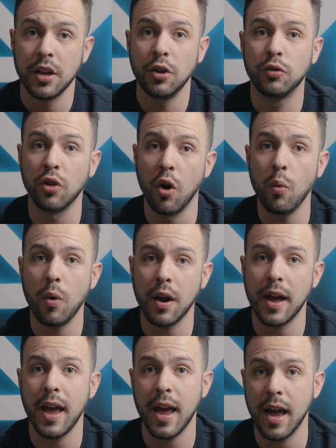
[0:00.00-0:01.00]
you don't
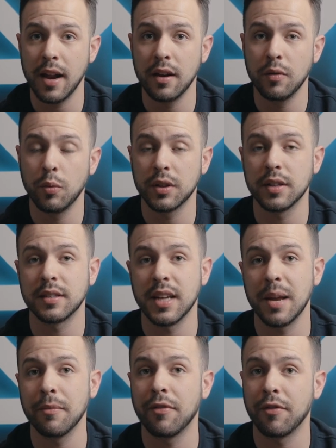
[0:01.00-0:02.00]
wanna end with the
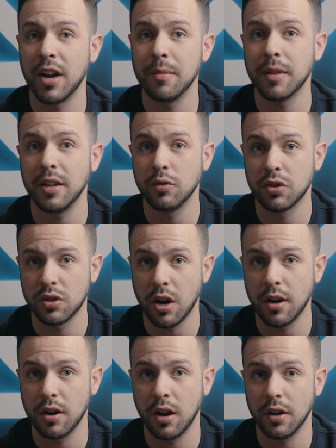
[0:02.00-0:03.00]
same frame that you
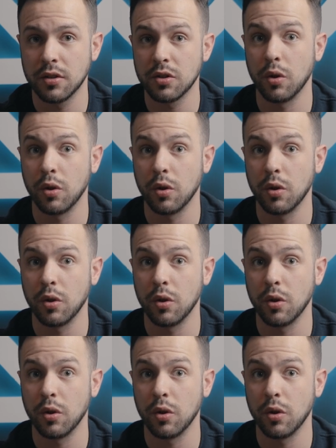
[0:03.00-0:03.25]
started on.